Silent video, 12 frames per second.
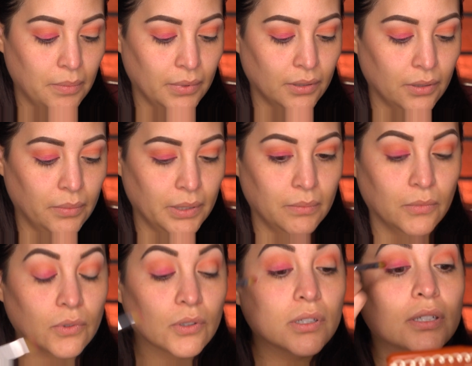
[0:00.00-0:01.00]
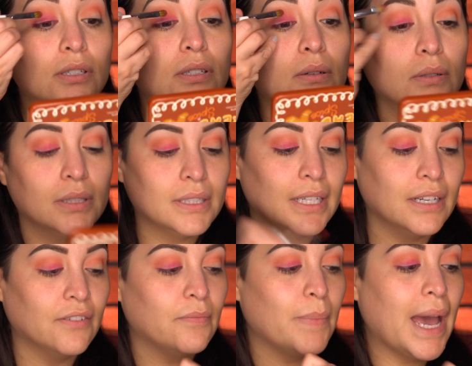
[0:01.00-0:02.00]
up a little bit more, so instead
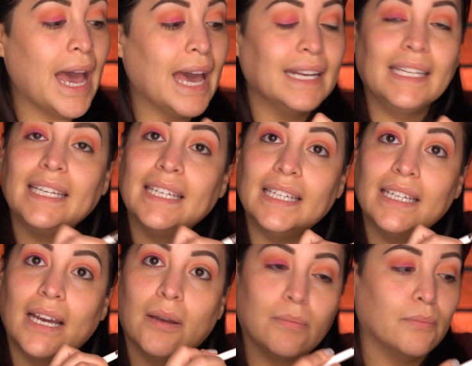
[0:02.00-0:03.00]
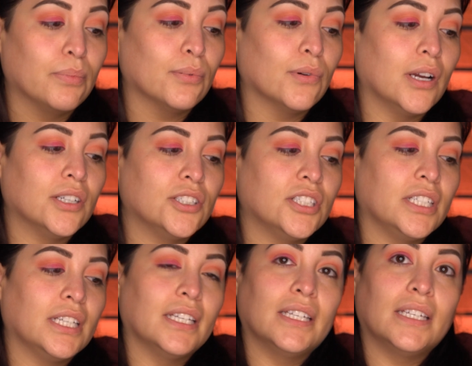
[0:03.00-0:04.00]
of patting it, I'm
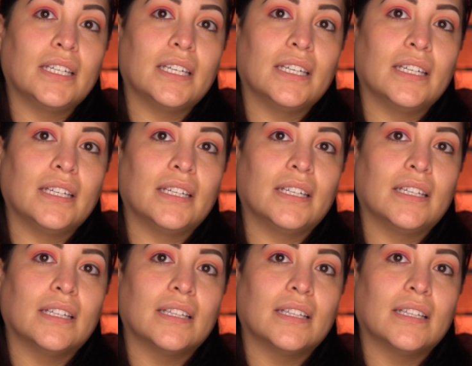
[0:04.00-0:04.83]
brushing it